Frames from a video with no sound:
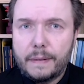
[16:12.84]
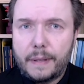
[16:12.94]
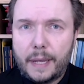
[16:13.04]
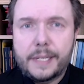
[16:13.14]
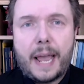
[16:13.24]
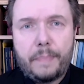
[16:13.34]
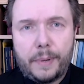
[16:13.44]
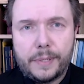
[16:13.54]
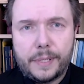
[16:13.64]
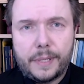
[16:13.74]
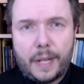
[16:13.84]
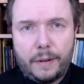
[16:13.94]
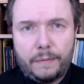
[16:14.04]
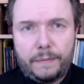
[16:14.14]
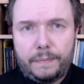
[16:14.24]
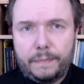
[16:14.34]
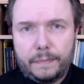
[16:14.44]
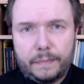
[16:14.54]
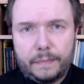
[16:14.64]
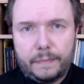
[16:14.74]
examples that you've
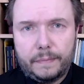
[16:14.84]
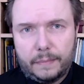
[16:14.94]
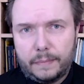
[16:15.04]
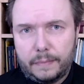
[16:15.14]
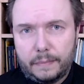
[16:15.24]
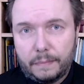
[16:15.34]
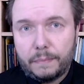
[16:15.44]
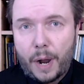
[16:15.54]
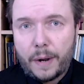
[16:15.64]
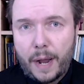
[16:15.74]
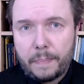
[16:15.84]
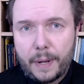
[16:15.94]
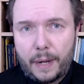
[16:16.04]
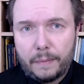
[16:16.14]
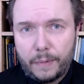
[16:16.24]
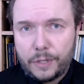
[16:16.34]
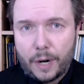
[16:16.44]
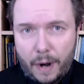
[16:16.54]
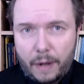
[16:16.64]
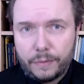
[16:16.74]
brought up, which are
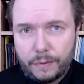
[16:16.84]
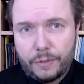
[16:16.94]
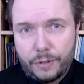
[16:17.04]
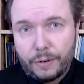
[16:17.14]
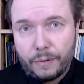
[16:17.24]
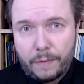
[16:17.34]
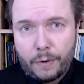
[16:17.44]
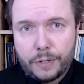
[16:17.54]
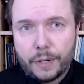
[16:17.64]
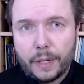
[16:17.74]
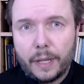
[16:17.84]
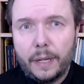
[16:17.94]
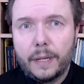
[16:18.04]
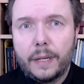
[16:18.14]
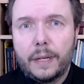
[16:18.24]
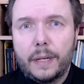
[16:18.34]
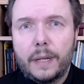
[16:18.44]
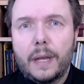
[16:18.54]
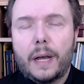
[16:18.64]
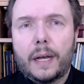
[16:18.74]
all true, unfortunately,
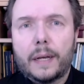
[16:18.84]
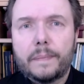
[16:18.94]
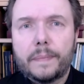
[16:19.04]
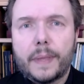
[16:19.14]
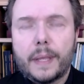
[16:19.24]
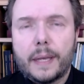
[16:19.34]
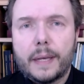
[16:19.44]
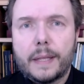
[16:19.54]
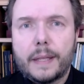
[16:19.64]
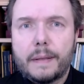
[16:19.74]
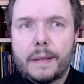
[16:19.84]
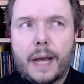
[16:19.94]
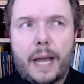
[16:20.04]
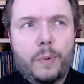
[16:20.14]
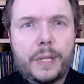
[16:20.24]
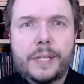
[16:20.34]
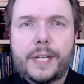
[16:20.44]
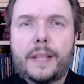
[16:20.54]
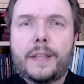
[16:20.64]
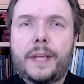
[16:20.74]
uh, I wouldn't
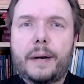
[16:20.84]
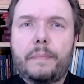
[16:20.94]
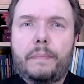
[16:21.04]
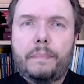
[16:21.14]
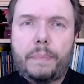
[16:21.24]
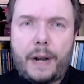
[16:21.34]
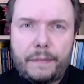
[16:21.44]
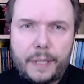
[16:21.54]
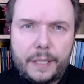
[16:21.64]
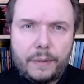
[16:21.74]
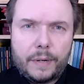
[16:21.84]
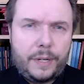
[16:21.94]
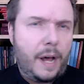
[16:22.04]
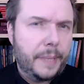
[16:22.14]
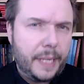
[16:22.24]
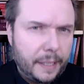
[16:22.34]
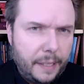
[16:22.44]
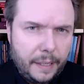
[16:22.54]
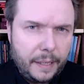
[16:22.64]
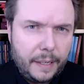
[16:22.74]
say that they're prevalent or dominant
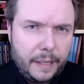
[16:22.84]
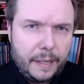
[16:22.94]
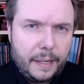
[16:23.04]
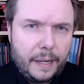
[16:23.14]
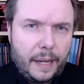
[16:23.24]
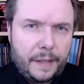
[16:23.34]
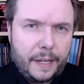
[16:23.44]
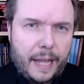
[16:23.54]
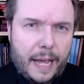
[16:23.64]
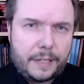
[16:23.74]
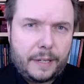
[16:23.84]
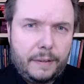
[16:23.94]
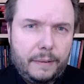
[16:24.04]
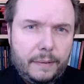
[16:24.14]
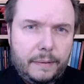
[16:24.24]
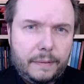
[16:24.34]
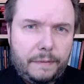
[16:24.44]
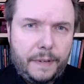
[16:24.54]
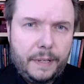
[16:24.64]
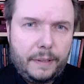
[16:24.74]
in the classical
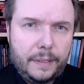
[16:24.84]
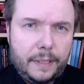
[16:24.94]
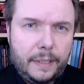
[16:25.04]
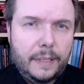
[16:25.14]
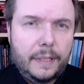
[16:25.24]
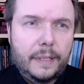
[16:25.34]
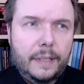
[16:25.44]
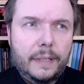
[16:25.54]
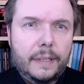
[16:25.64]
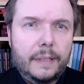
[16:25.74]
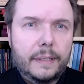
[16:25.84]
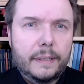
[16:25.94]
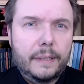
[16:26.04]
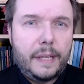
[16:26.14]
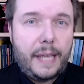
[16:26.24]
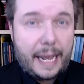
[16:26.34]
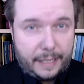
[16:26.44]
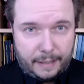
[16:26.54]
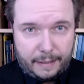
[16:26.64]
field yet.